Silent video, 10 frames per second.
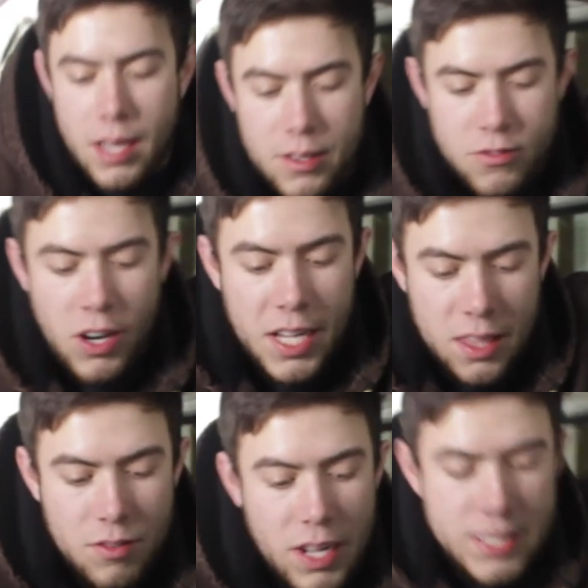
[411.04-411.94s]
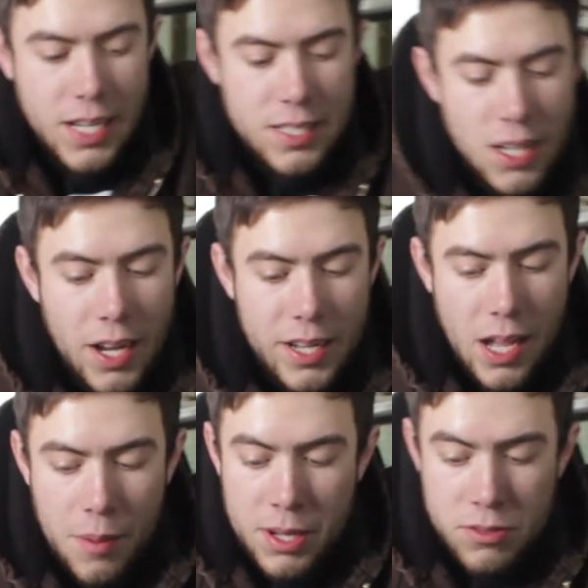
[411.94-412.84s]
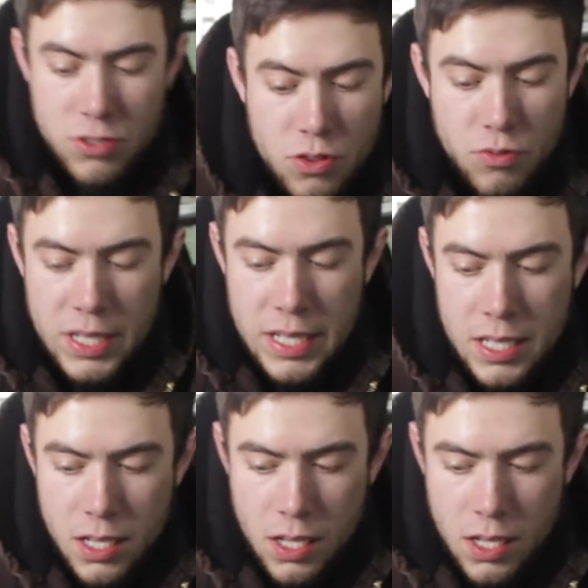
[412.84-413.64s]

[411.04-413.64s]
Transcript: And trying to get the right size socket. I mean, it was two